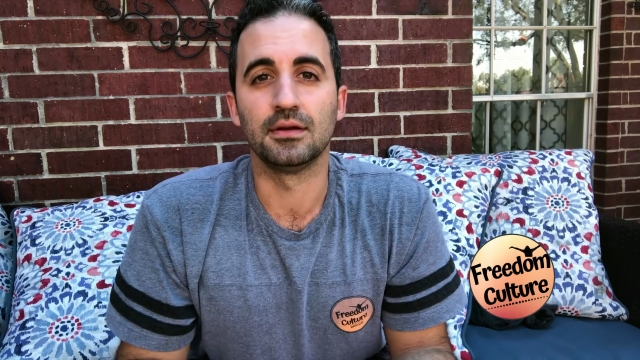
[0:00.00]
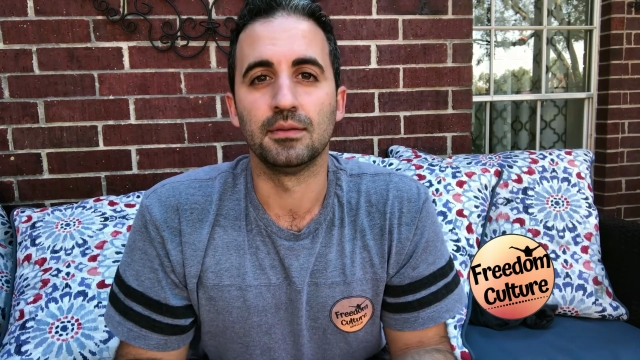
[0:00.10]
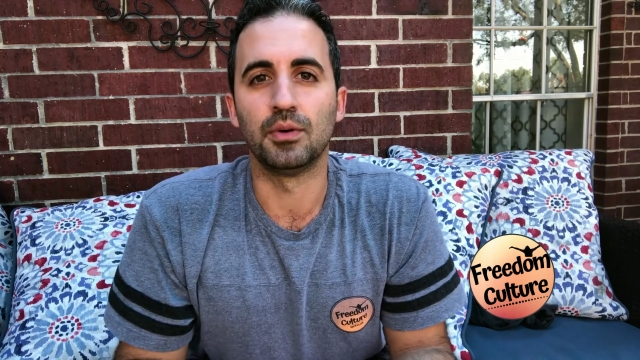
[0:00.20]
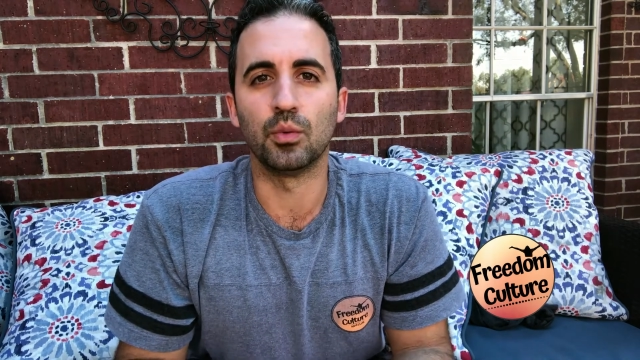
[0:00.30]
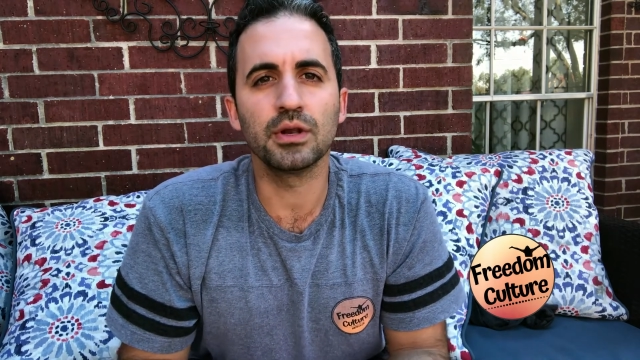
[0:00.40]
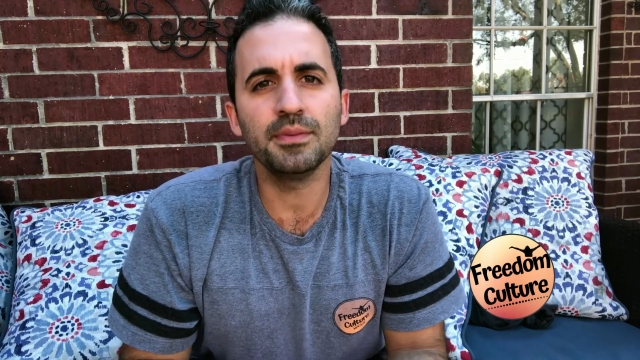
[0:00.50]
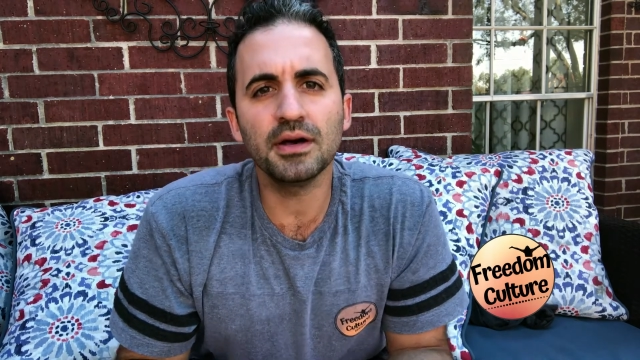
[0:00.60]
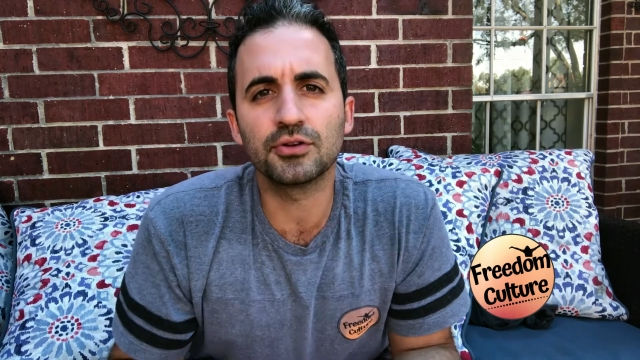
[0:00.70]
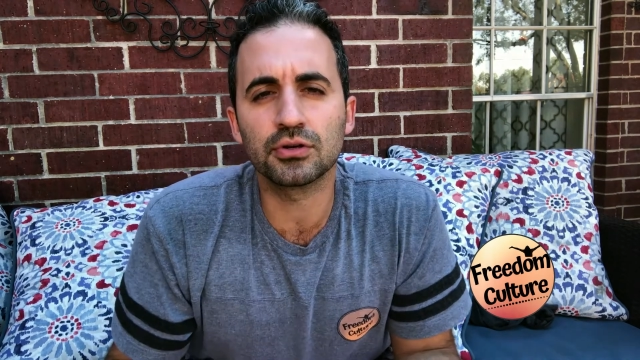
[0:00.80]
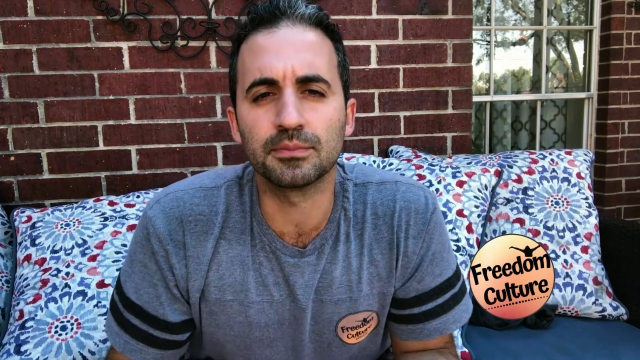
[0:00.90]
But what
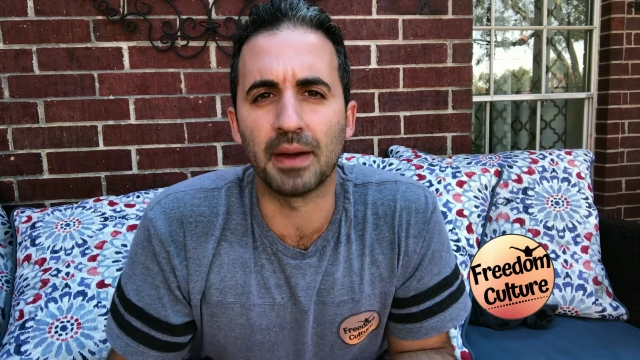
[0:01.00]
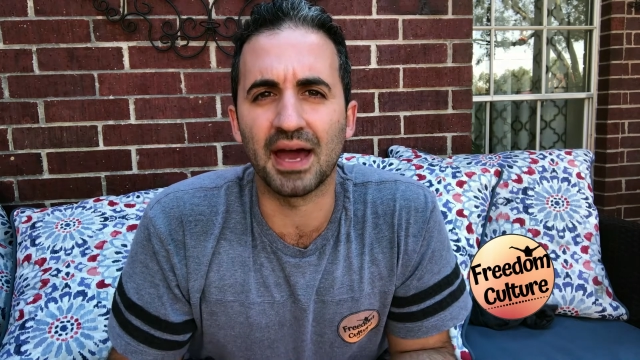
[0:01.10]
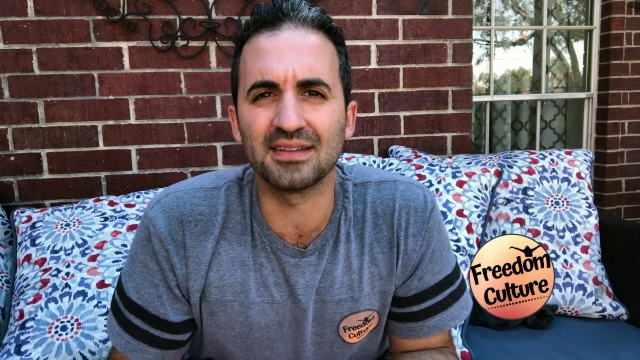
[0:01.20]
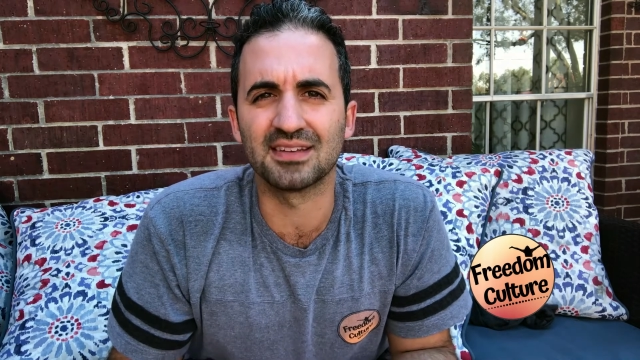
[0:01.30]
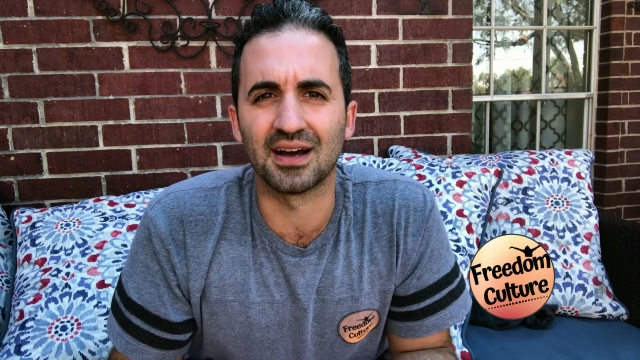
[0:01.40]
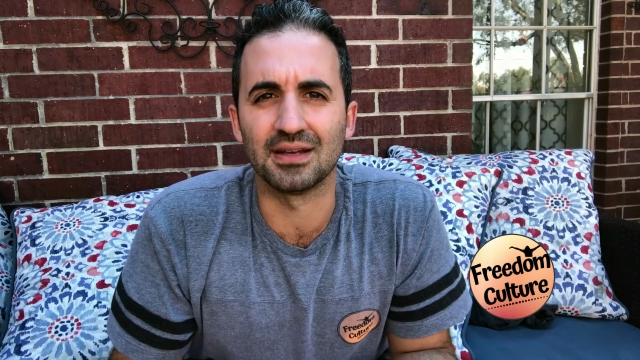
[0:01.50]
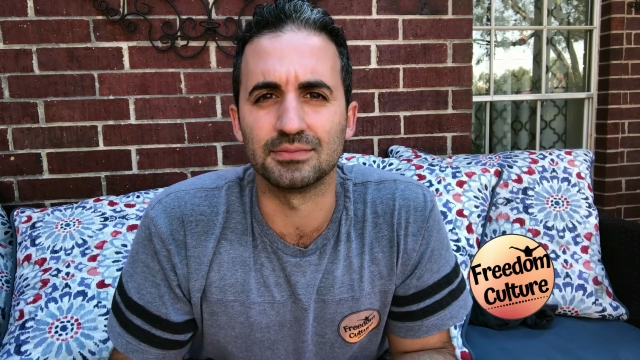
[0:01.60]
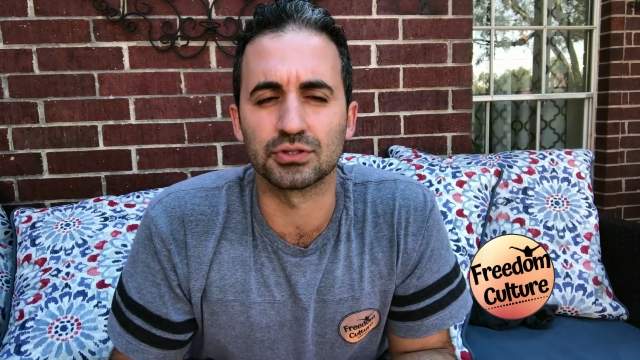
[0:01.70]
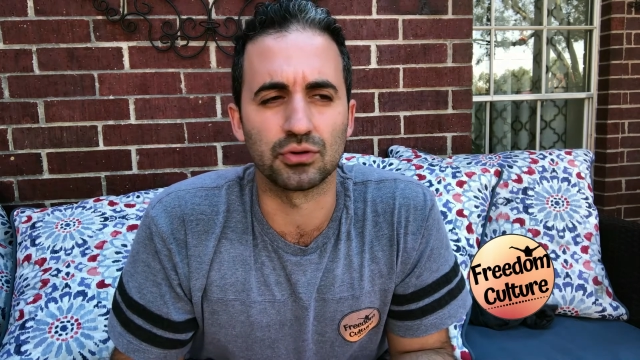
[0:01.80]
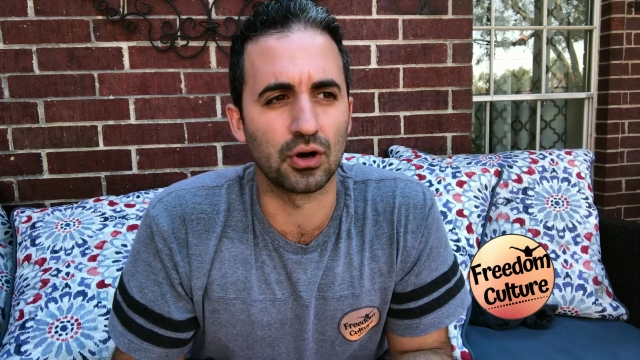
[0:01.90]
about during bad
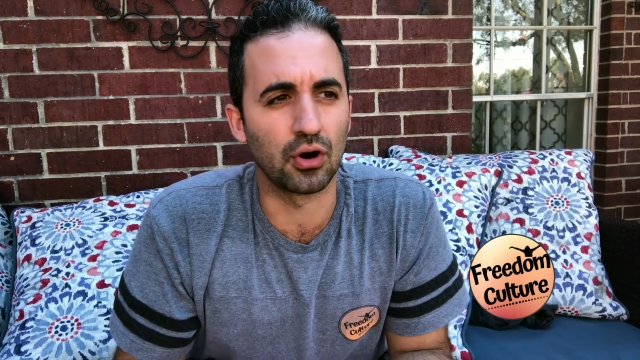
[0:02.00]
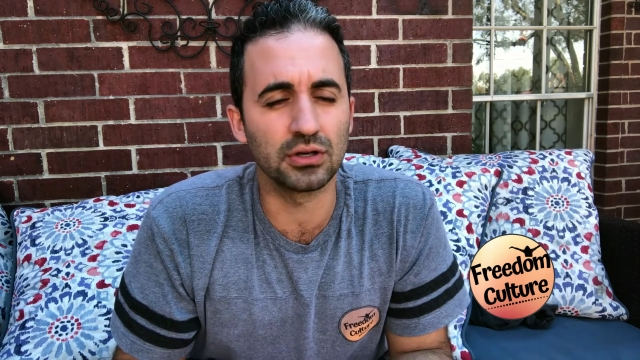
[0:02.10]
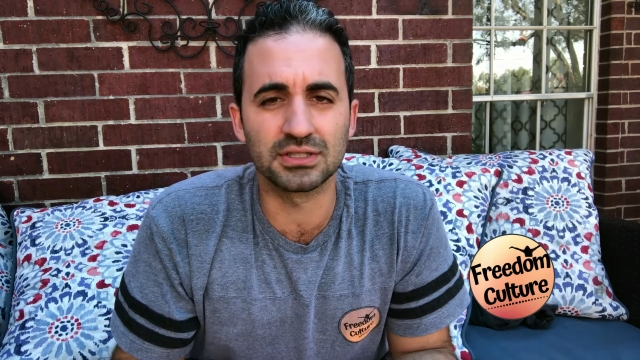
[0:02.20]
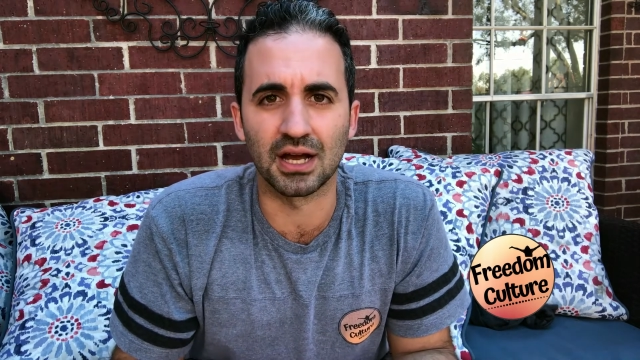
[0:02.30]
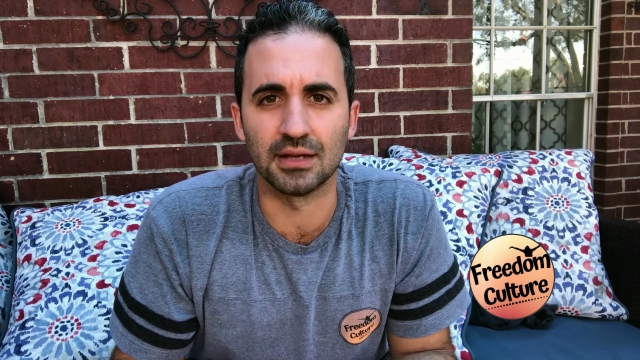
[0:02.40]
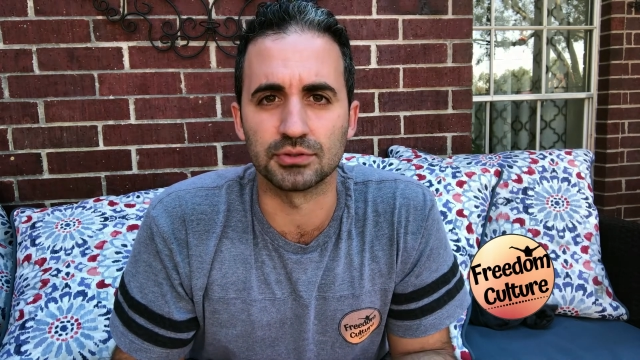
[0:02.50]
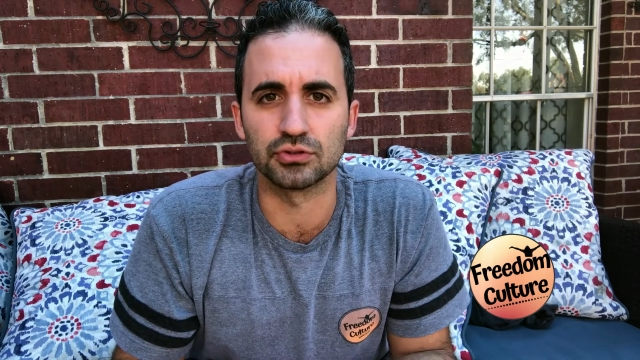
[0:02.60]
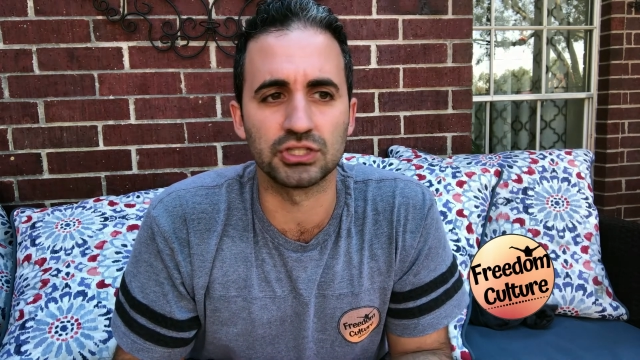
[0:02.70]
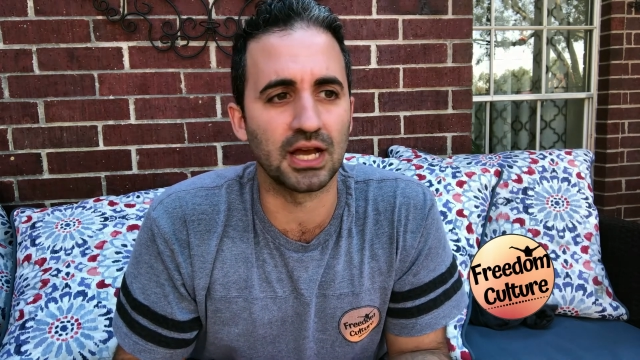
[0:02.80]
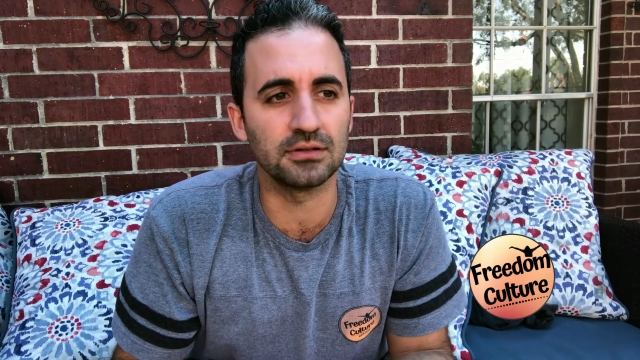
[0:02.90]
times or hard times or
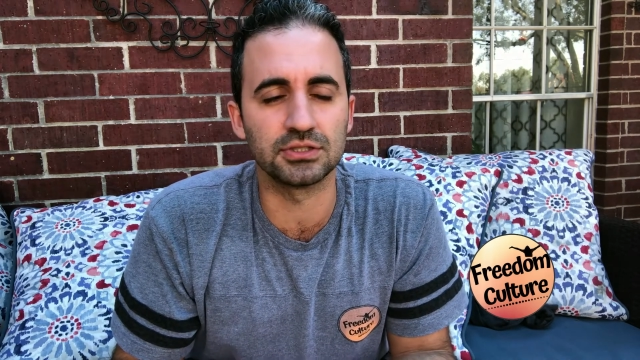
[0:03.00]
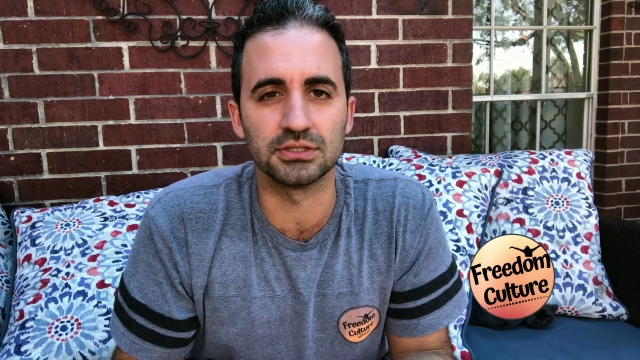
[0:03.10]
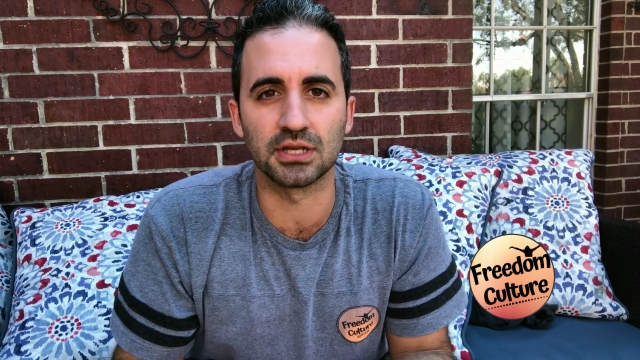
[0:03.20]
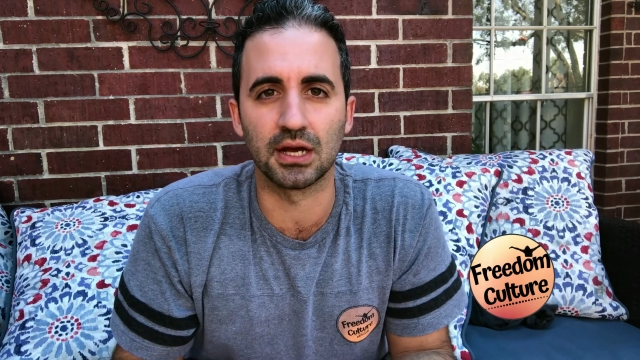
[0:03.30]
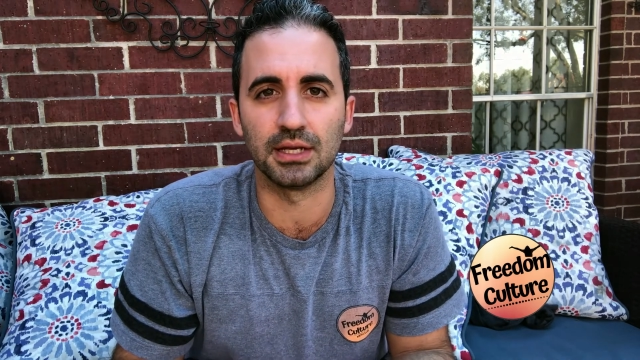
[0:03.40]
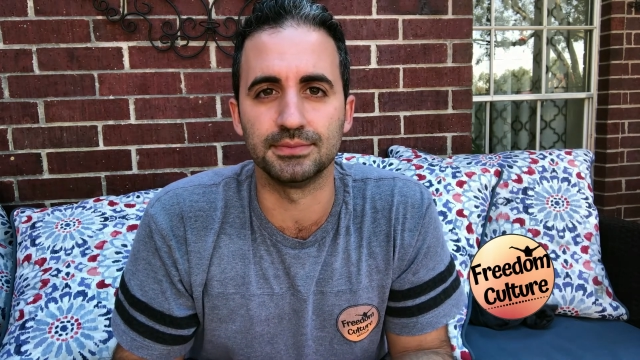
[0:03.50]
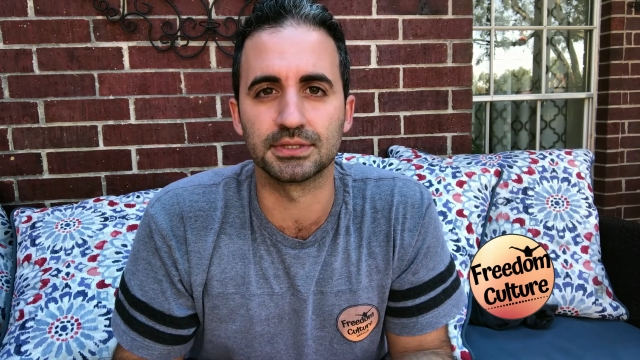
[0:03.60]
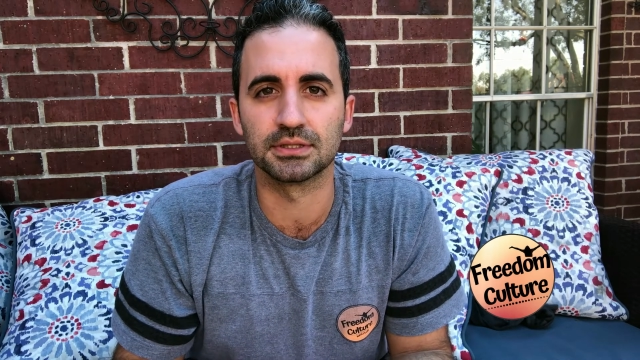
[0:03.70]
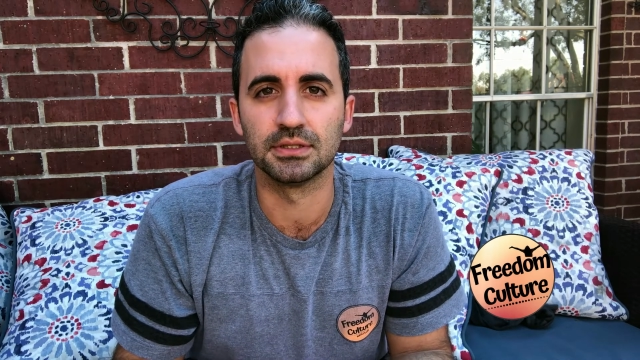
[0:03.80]
challenging times?